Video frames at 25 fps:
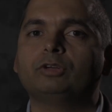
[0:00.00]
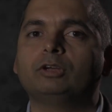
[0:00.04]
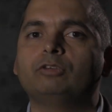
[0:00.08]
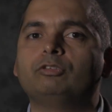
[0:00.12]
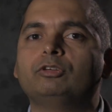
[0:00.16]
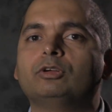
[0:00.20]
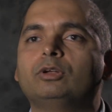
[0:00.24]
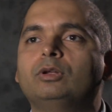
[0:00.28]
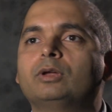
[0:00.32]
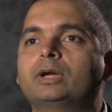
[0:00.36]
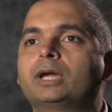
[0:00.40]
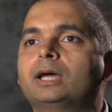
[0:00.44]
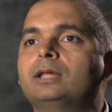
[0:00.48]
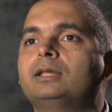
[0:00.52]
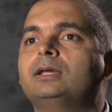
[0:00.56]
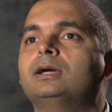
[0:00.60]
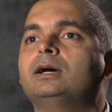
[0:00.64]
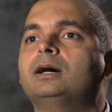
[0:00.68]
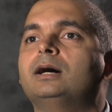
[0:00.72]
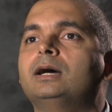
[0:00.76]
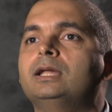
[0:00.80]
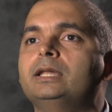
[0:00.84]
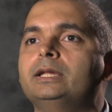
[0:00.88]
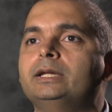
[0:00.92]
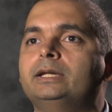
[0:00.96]
if you look at the
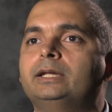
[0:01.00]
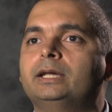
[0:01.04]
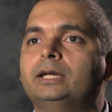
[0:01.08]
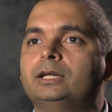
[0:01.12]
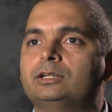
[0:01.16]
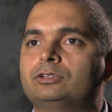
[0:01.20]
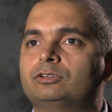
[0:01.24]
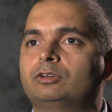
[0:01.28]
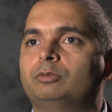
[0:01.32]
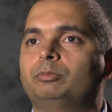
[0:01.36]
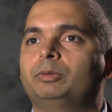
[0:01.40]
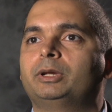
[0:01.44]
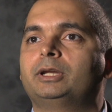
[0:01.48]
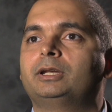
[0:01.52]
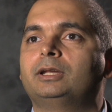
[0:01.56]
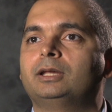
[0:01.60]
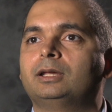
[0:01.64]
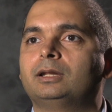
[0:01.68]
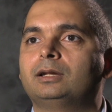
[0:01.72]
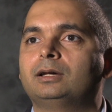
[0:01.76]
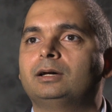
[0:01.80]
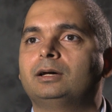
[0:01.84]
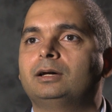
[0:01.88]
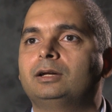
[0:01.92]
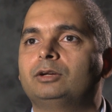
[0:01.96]
early days of big
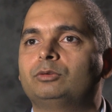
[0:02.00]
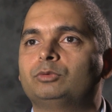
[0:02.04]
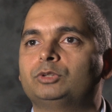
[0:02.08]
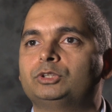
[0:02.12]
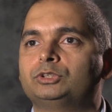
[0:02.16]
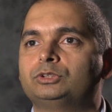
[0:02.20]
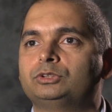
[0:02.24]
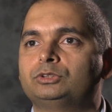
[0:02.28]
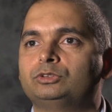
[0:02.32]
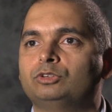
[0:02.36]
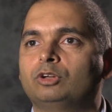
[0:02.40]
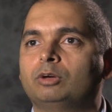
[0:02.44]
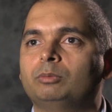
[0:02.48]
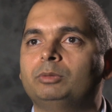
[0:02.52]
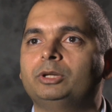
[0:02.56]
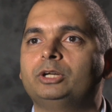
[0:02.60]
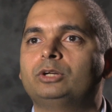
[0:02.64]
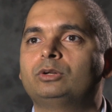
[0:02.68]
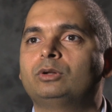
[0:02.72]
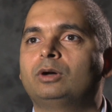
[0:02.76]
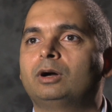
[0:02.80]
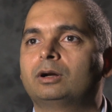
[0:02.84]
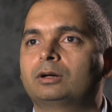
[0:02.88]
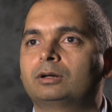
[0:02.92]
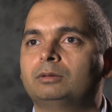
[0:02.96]
data, it was normally
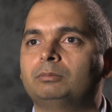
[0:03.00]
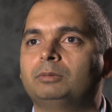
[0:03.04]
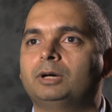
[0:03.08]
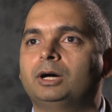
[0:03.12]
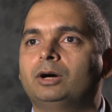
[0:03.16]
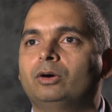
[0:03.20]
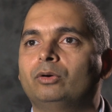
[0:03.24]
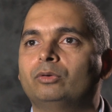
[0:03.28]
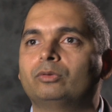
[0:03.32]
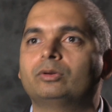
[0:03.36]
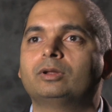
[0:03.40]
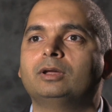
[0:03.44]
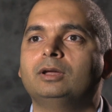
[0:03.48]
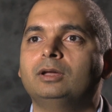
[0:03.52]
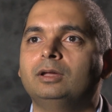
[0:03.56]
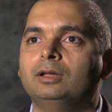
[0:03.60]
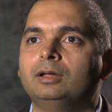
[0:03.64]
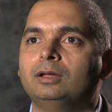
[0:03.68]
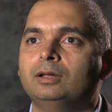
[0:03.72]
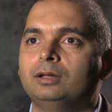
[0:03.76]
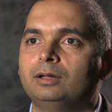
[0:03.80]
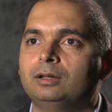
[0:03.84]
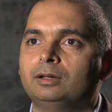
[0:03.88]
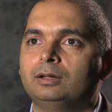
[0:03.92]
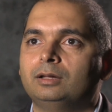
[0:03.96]
talked about
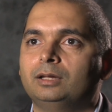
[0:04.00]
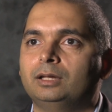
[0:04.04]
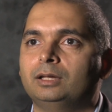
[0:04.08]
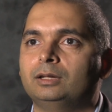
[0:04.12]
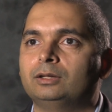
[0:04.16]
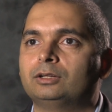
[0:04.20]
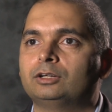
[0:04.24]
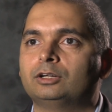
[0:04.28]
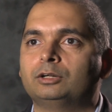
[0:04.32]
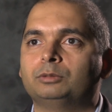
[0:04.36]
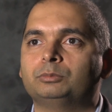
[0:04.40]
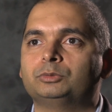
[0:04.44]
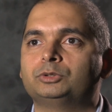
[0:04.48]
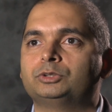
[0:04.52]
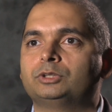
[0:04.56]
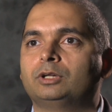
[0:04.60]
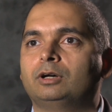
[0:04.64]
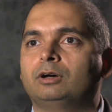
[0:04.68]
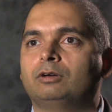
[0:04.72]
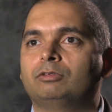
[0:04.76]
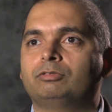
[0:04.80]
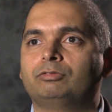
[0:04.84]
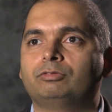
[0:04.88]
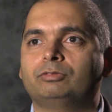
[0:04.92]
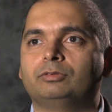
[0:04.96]
in terms
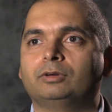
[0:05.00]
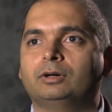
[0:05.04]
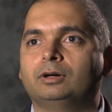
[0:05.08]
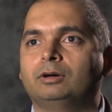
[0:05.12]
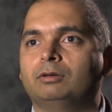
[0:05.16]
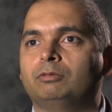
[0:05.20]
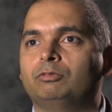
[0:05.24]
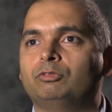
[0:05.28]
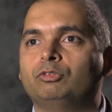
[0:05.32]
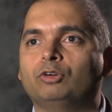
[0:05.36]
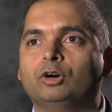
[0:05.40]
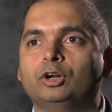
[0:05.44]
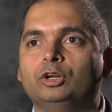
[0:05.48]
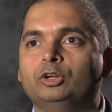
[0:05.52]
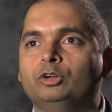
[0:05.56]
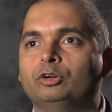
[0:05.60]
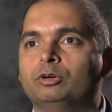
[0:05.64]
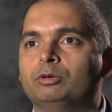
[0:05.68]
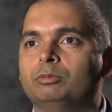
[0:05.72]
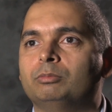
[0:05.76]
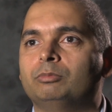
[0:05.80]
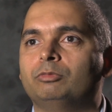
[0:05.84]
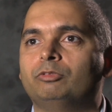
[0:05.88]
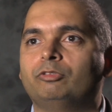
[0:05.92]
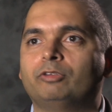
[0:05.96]
of uh,
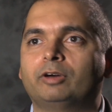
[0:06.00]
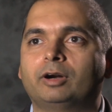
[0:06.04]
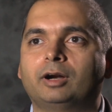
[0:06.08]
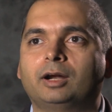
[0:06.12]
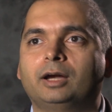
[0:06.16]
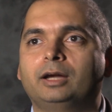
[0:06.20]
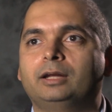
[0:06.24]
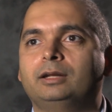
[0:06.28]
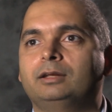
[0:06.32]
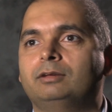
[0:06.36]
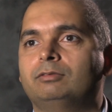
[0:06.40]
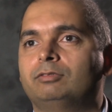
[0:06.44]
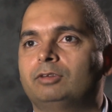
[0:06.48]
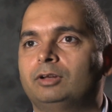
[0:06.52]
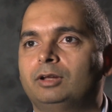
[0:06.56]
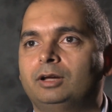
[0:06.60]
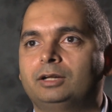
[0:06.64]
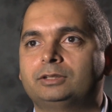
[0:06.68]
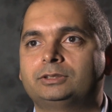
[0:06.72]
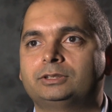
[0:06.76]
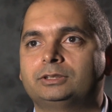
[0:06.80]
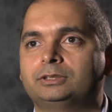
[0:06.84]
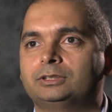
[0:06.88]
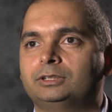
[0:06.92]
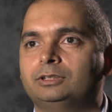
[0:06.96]
volume, variety,
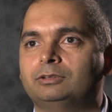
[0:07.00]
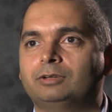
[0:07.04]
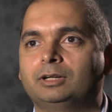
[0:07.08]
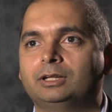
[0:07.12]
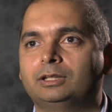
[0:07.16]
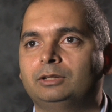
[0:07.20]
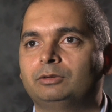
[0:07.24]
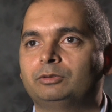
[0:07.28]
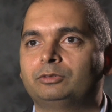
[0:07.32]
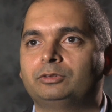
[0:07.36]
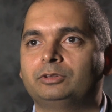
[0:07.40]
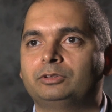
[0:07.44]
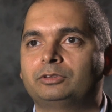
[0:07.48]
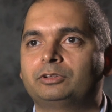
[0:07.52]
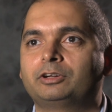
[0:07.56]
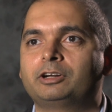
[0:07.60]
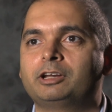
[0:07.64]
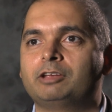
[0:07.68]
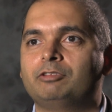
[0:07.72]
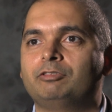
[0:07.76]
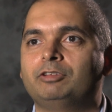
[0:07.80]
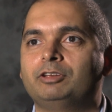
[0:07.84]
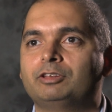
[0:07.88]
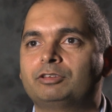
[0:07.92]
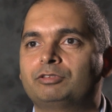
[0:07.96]
velocity, right? There was the
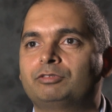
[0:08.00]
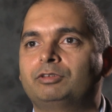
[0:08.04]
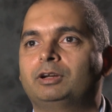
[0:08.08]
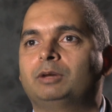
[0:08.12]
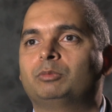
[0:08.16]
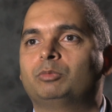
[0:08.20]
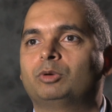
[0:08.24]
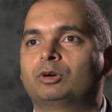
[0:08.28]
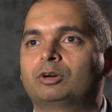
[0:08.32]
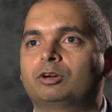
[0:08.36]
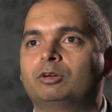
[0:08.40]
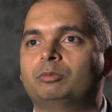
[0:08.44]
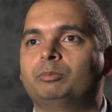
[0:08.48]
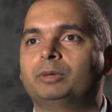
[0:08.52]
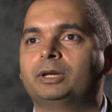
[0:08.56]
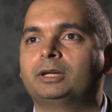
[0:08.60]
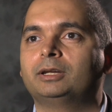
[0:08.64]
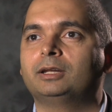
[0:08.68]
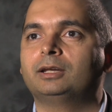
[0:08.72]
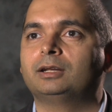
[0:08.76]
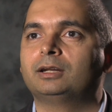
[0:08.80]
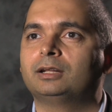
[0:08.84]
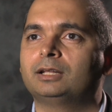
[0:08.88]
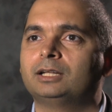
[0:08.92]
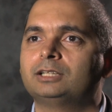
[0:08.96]
three V's framework of big
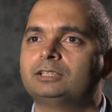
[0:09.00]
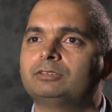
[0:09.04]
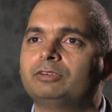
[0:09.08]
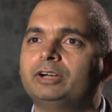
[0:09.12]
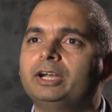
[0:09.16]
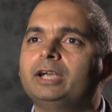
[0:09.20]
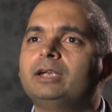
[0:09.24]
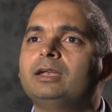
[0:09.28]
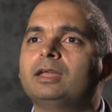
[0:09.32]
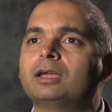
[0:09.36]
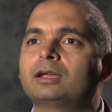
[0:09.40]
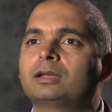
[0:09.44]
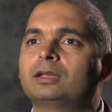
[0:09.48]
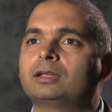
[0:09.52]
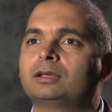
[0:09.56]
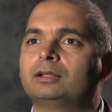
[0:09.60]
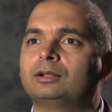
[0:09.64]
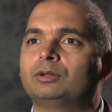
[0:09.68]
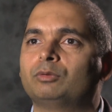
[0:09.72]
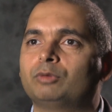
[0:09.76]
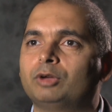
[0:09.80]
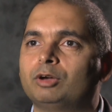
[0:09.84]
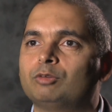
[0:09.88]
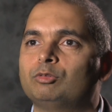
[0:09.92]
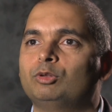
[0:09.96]
data. And that's a very
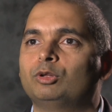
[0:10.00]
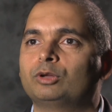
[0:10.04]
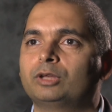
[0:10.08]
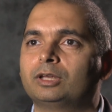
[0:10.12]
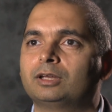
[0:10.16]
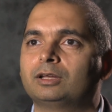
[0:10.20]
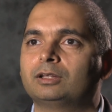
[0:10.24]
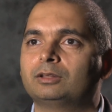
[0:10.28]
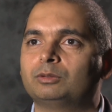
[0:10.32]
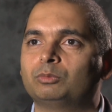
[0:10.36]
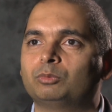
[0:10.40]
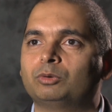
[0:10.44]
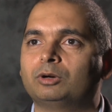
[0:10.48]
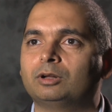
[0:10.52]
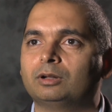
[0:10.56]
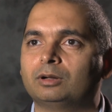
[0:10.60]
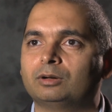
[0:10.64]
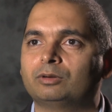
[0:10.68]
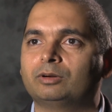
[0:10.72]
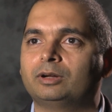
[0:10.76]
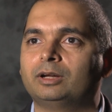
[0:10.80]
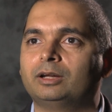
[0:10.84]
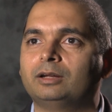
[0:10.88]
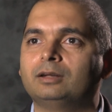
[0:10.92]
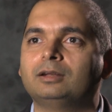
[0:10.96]
technical way of looking at the world,
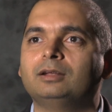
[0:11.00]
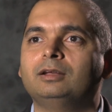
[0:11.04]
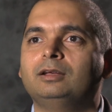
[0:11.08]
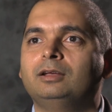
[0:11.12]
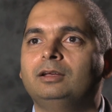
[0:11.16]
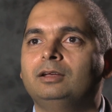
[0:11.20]
right?